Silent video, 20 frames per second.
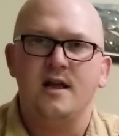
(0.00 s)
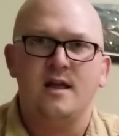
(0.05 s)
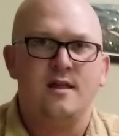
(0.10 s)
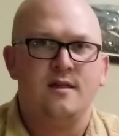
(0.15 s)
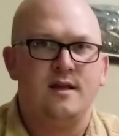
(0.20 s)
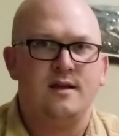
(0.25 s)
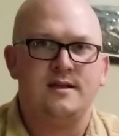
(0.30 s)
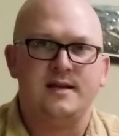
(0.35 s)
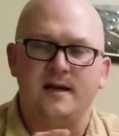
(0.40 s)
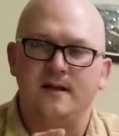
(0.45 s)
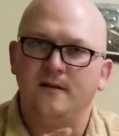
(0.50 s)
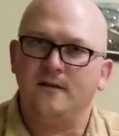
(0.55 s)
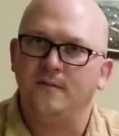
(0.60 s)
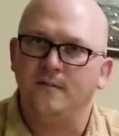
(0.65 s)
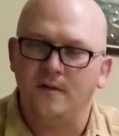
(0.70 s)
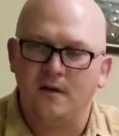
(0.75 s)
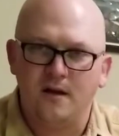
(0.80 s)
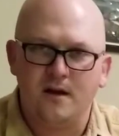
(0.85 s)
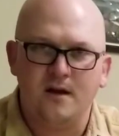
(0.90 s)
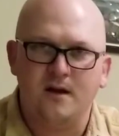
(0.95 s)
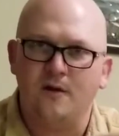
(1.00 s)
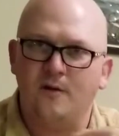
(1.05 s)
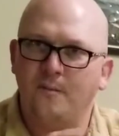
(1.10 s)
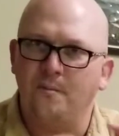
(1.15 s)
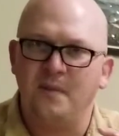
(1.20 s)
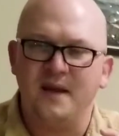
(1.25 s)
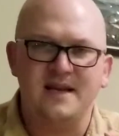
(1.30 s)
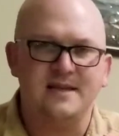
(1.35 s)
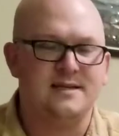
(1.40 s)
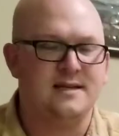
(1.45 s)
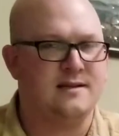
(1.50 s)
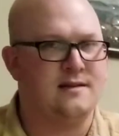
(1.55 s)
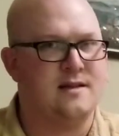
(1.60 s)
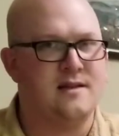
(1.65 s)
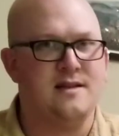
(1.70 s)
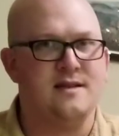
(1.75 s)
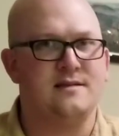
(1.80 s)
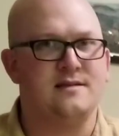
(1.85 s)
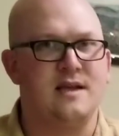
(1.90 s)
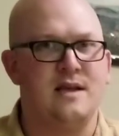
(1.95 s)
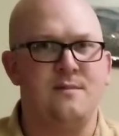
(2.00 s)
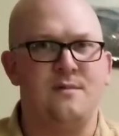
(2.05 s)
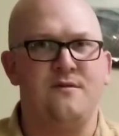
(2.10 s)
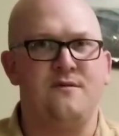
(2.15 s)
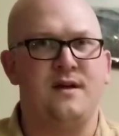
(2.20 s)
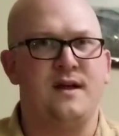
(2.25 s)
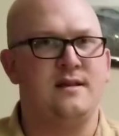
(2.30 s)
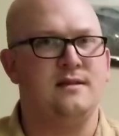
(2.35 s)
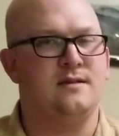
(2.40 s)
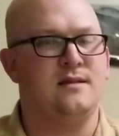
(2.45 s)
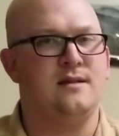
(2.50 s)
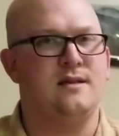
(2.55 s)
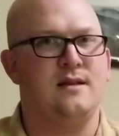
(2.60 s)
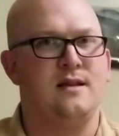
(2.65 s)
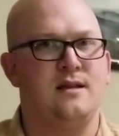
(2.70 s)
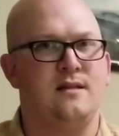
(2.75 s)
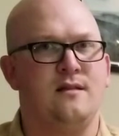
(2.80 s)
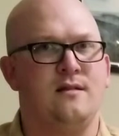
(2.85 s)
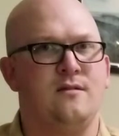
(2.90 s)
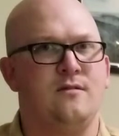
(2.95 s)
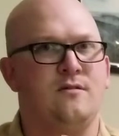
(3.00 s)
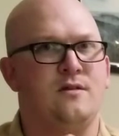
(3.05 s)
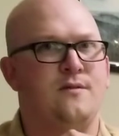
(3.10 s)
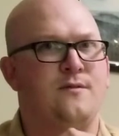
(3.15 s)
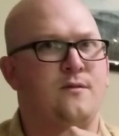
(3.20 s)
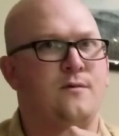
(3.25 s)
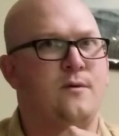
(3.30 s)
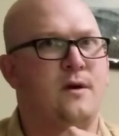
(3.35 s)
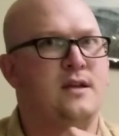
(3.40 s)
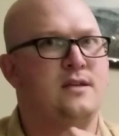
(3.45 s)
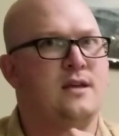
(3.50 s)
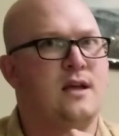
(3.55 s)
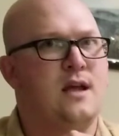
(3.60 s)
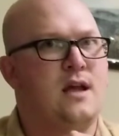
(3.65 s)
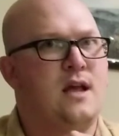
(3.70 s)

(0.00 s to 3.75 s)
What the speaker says: that tell basically the same events in their own different ways.